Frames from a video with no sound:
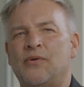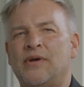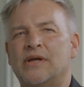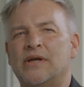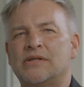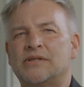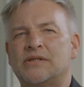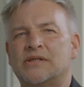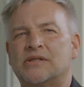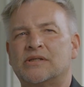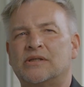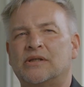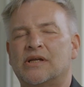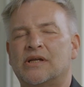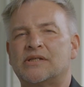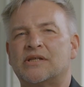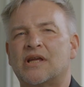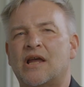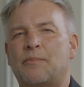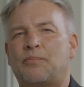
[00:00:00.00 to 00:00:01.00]
is
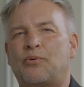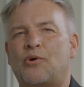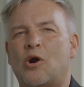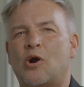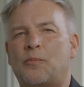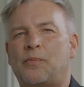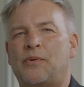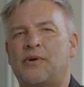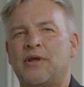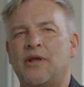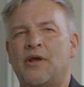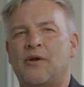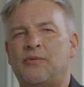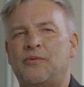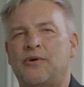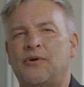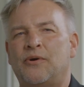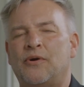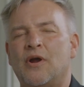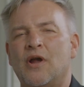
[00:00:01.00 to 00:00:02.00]
let's say a property
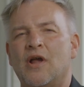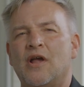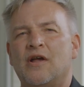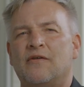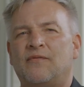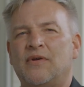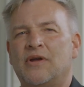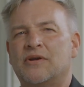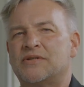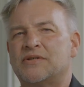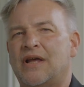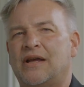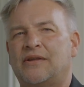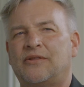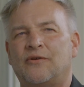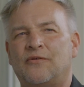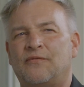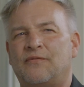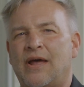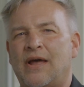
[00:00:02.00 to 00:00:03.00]
owner feels like
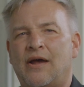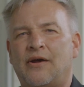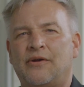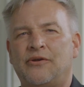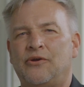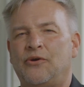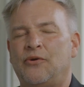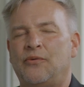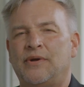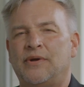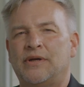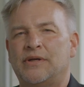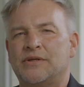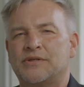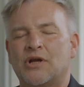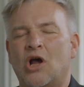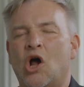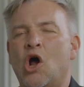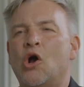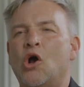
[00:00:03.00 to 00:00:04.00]
their value
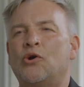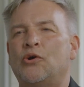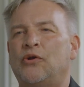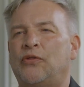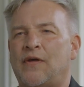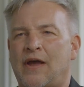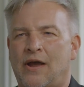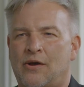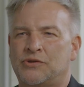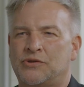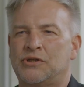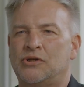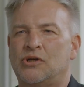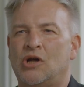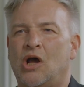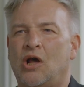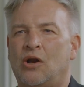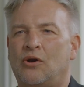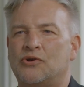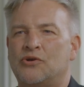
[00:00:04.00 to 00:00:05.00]
is
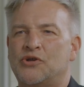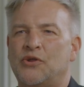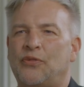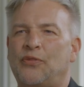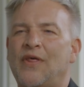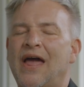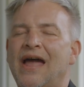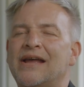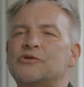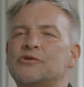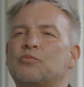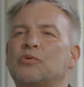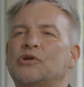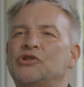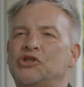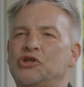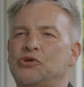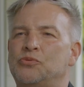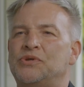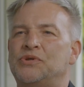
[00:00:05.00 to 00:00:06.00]
$100,000. So that's
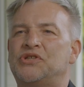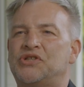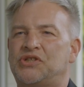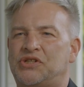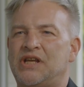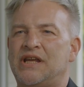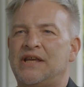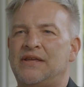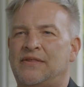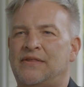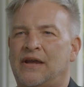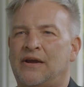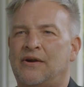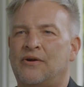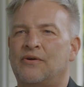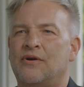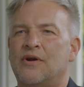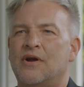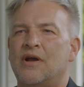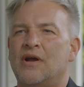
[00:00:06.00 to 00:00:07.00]
what you would see
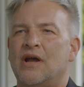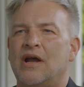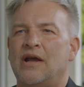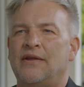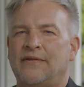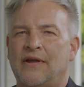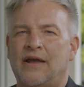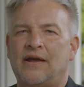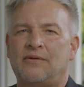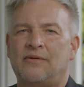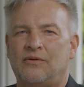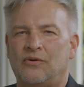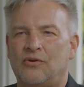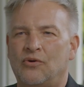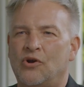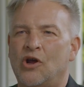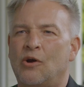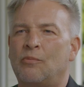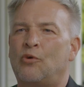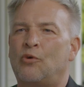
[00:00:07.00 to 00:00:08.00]
there. And that
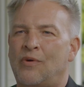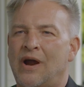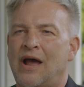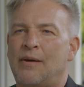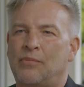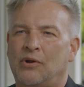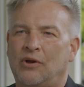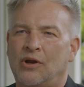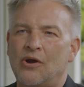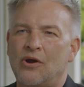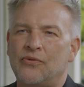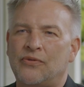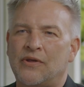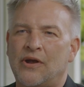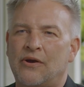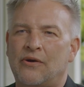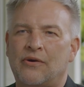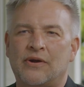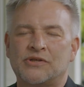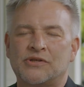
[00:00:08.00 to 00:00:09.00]
number right below
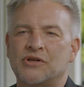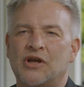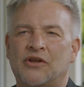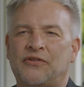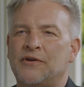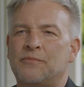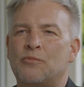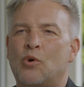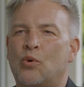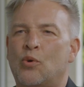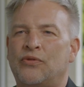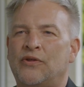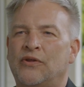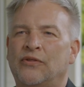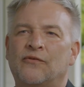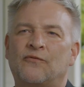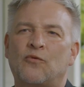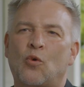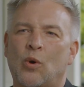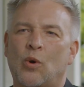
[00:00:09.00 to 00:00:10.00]
there is nothing more
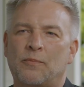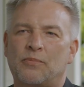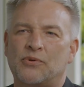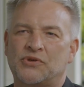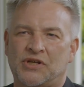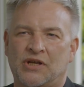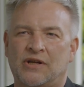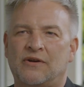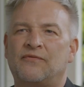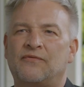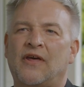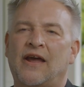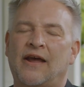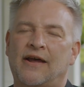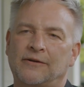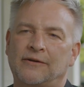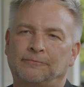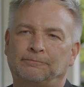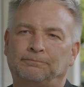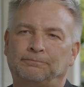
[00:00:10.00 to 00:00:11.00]
than the 40% of that.